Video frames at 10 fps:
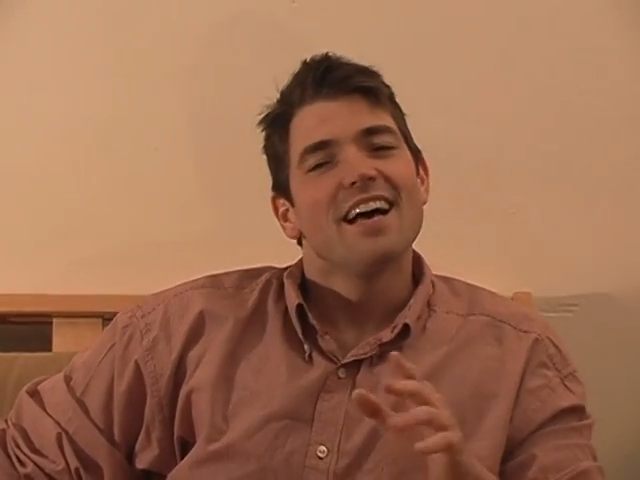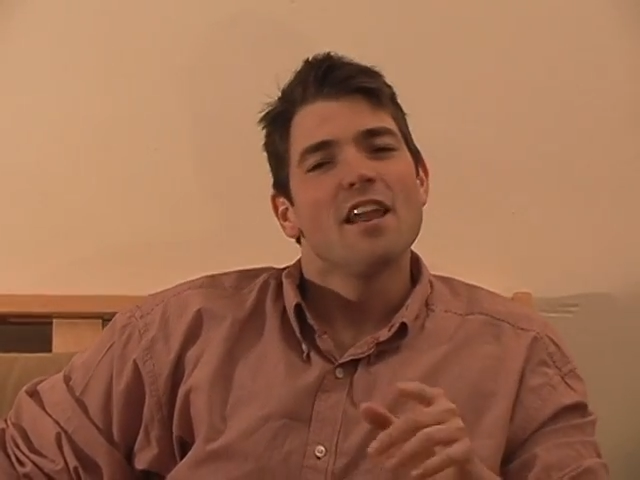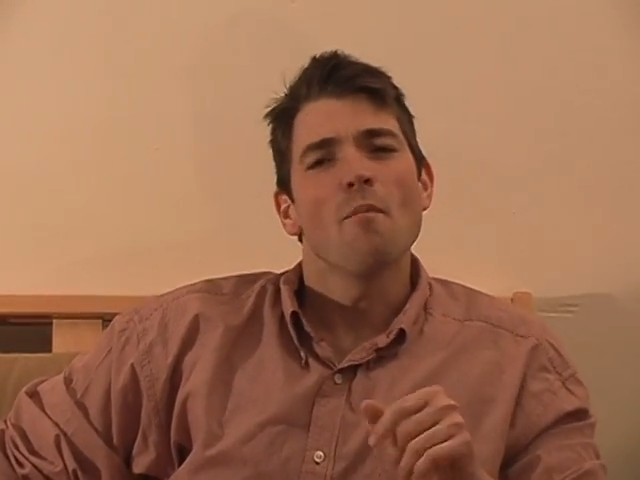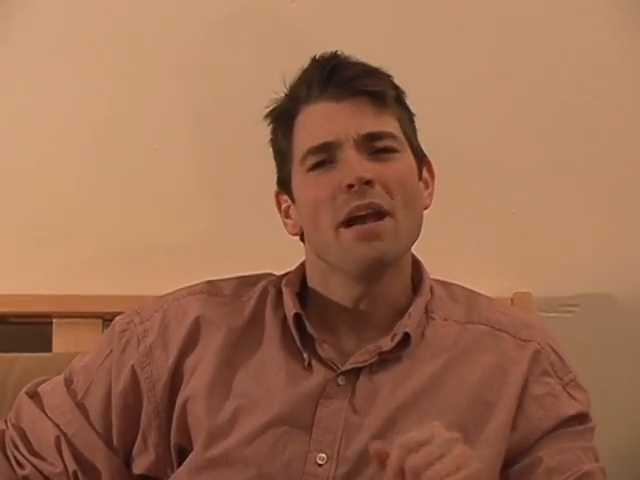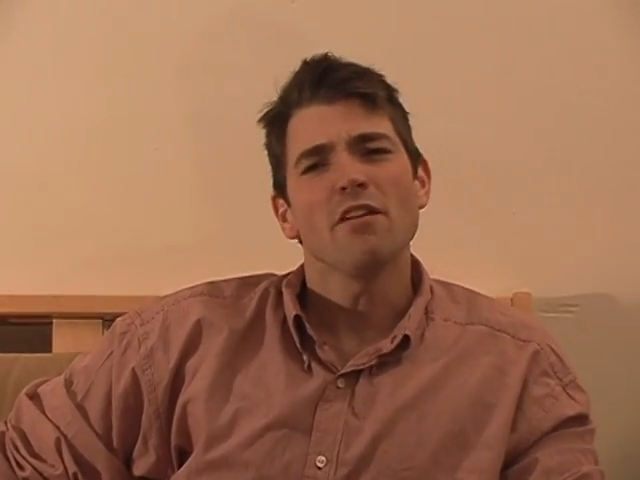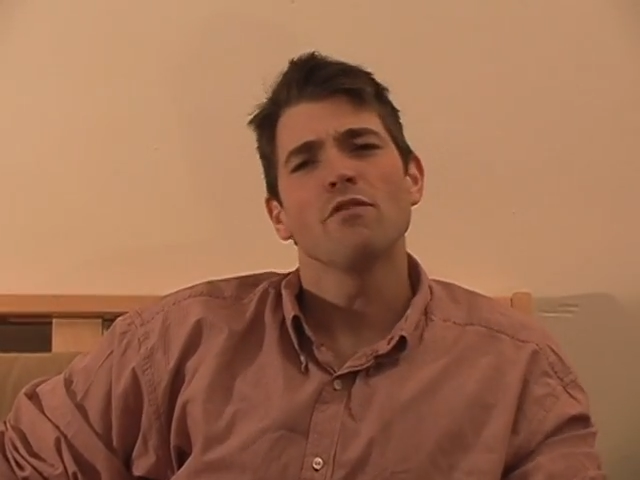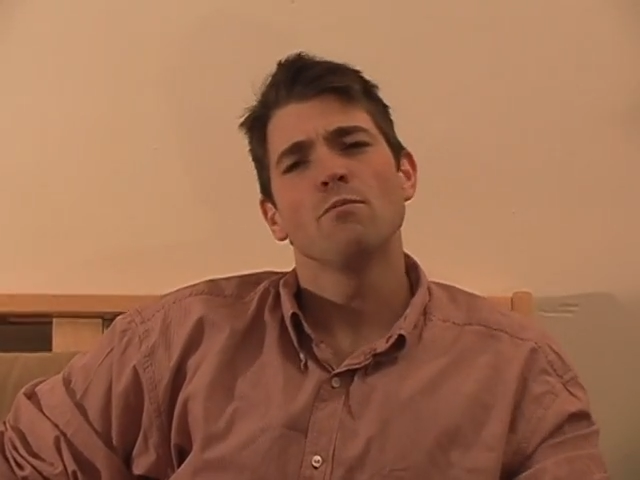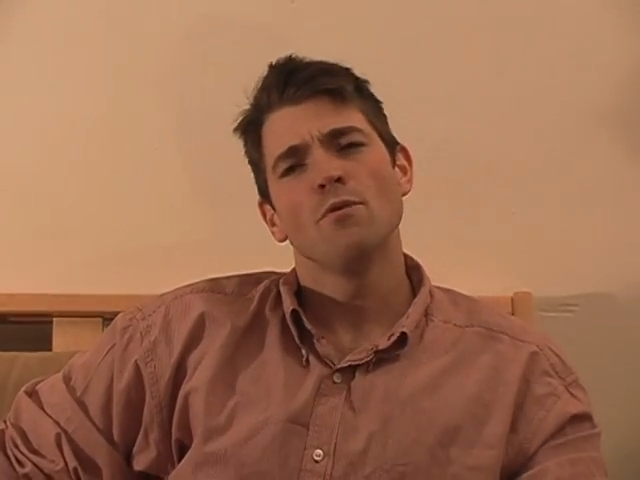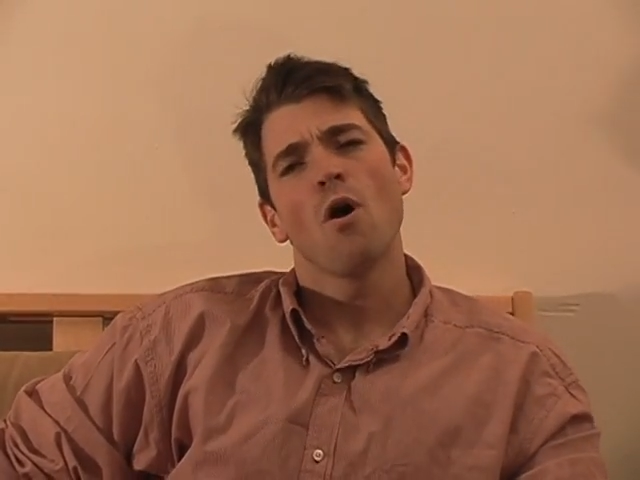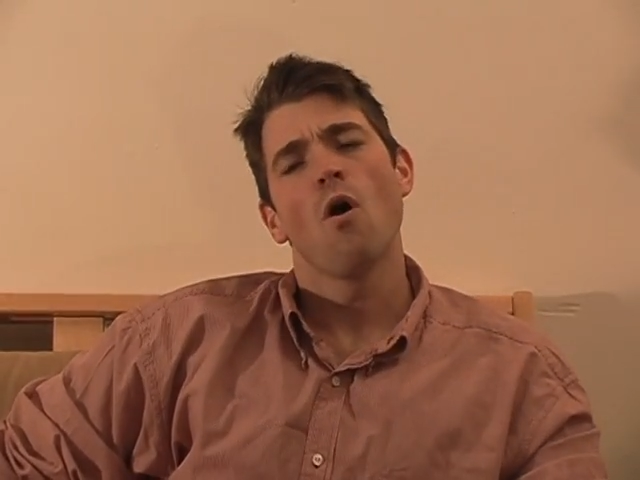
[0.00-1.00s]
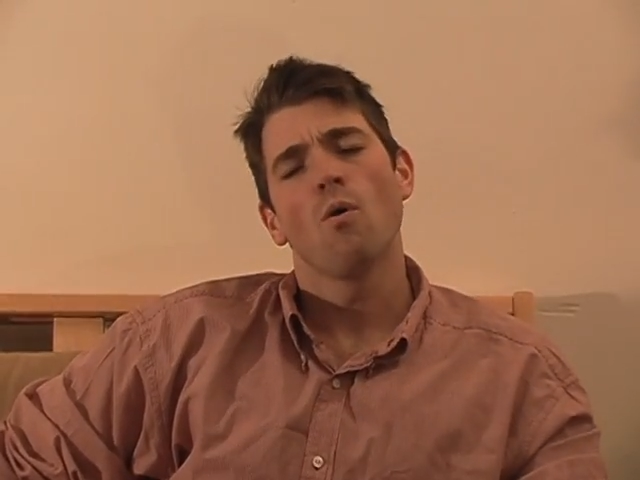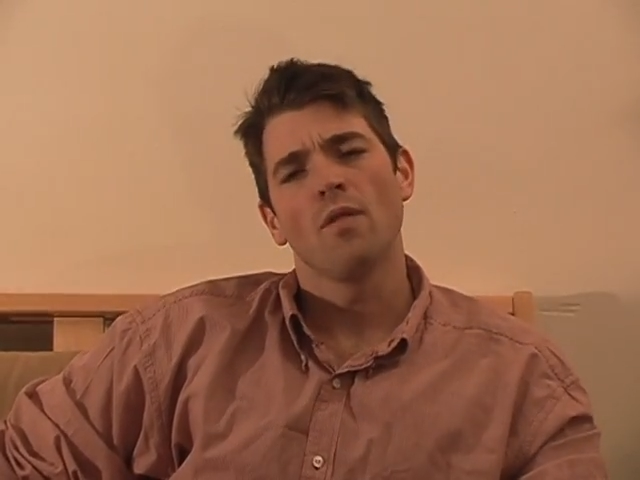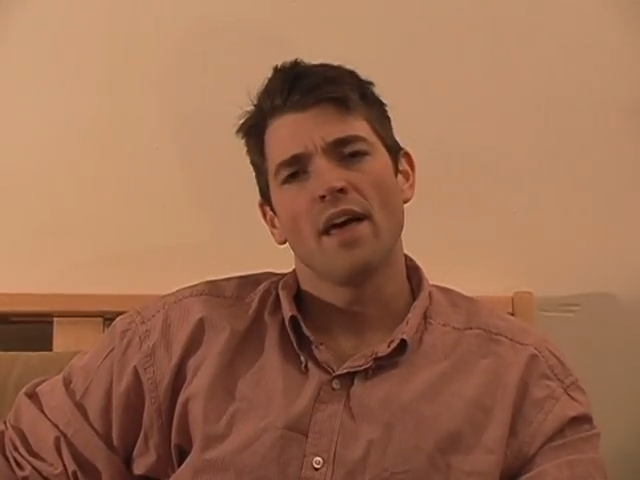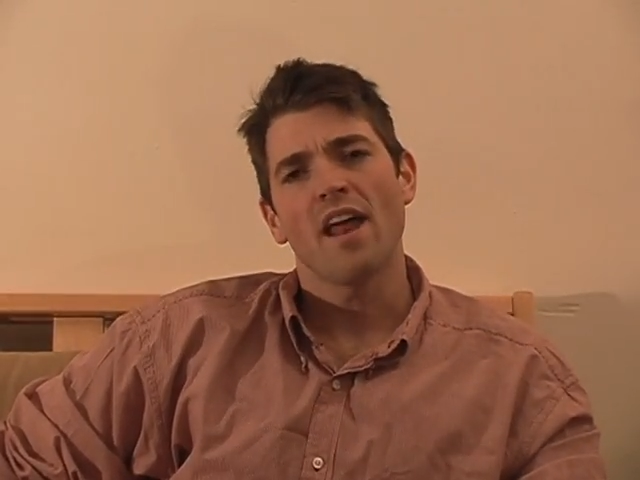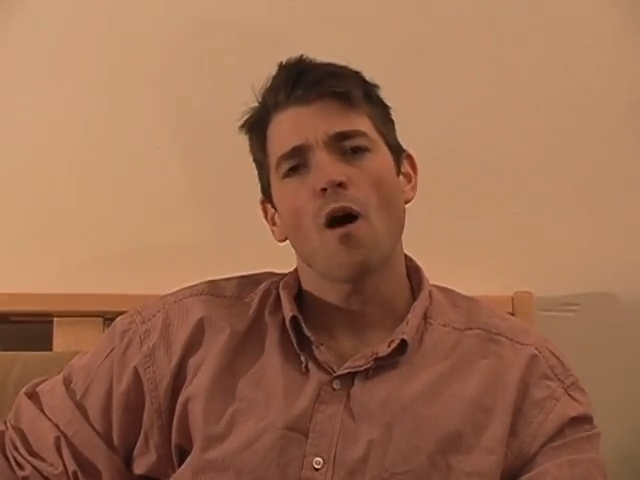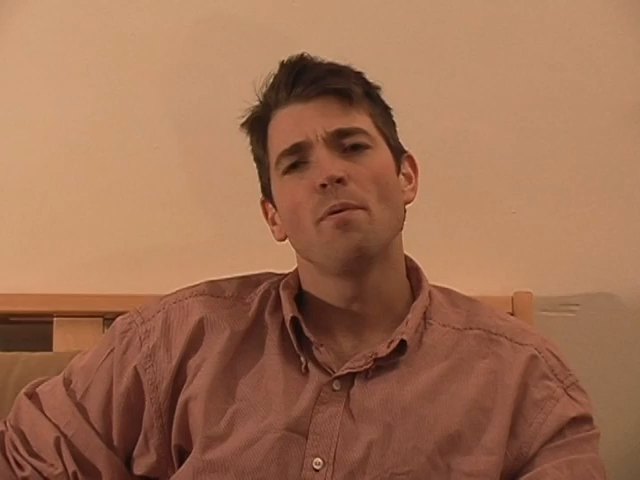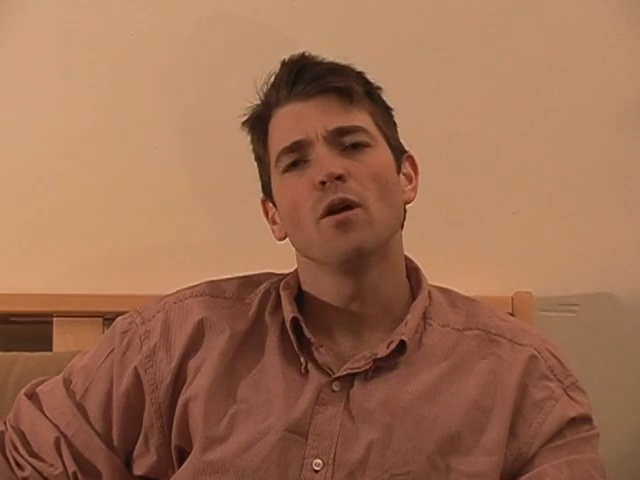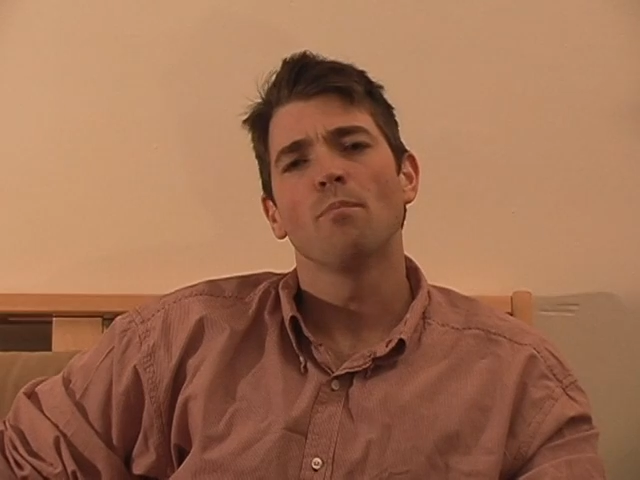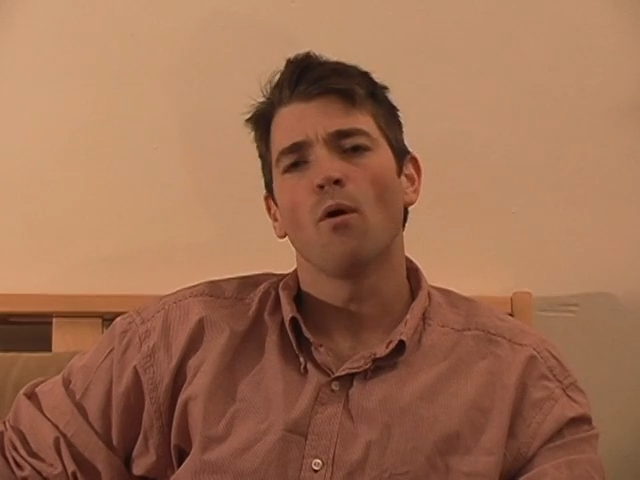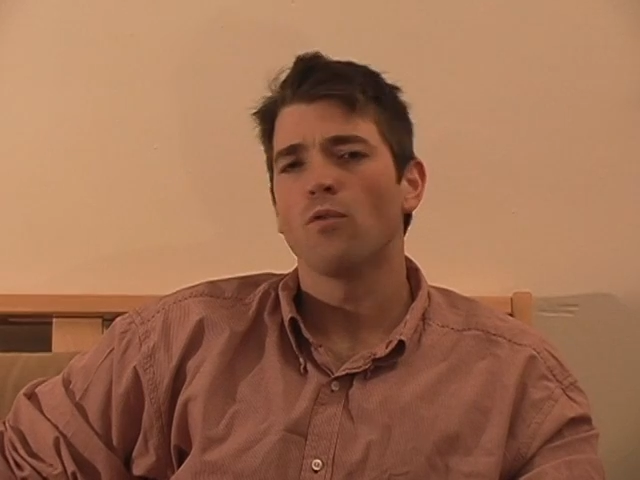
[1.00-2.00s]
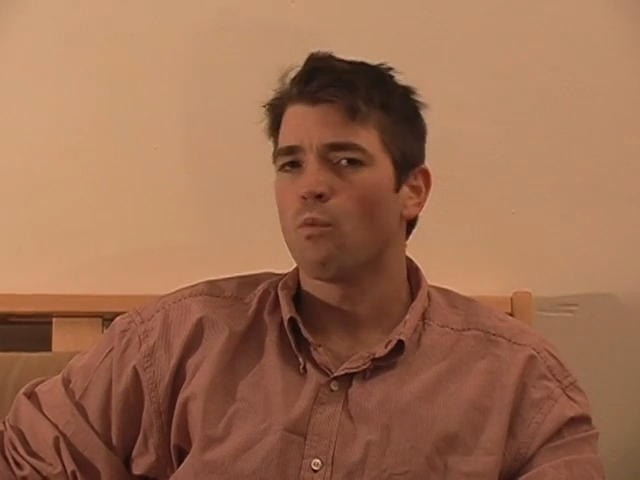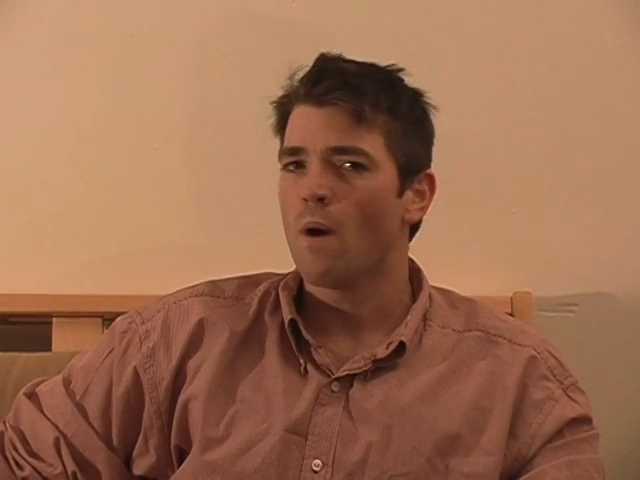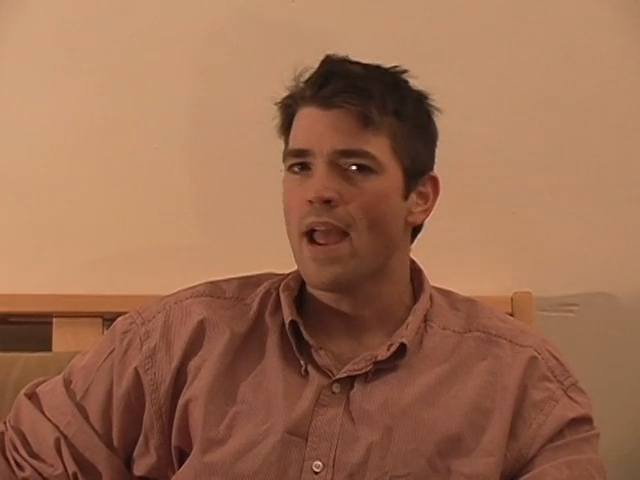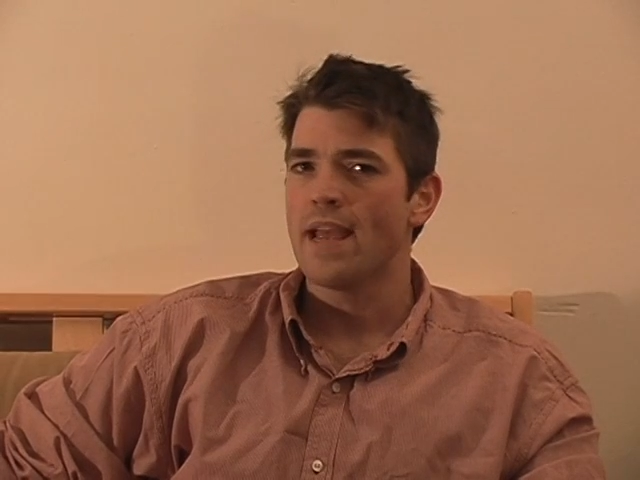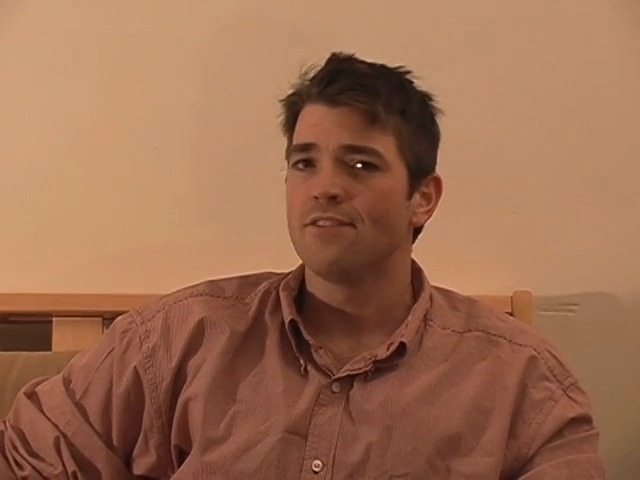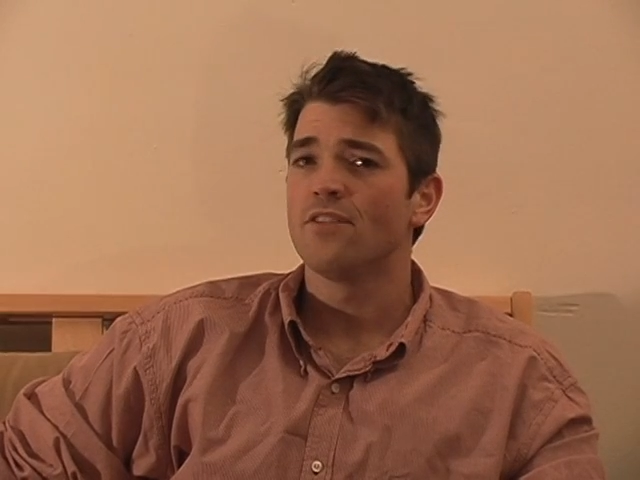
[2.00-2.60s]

Now, many of you know that Uphill Both Ways